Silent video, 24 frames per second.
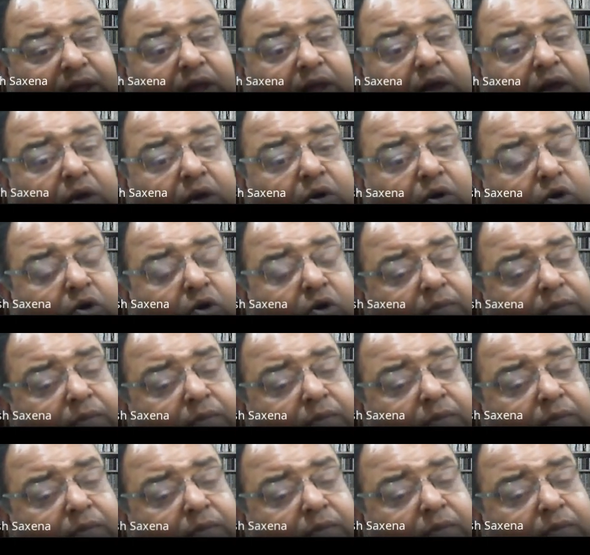home
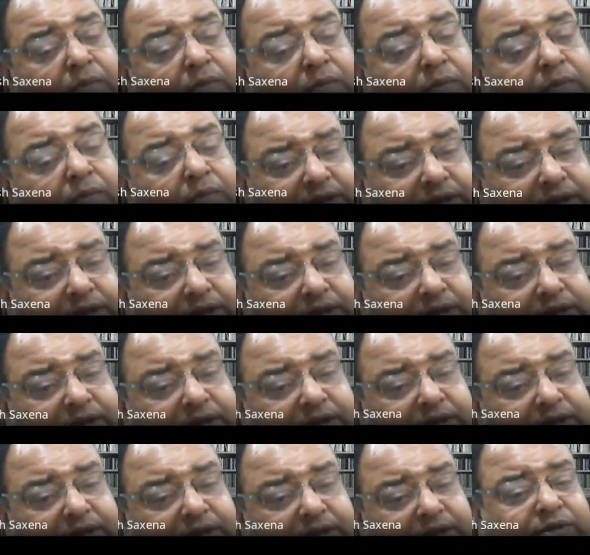appliances,
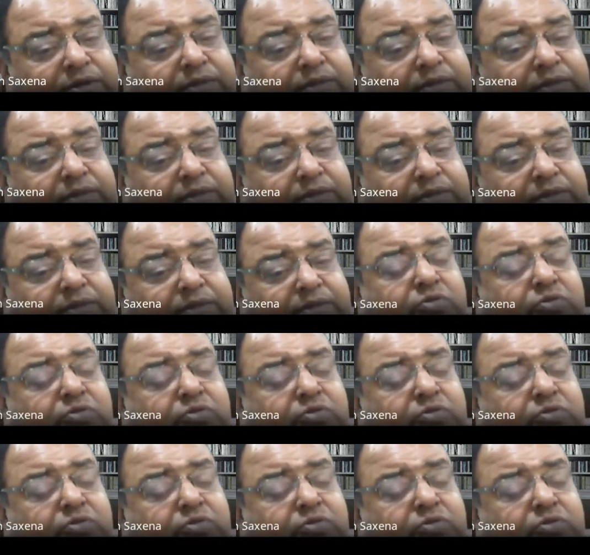games, Bluetooth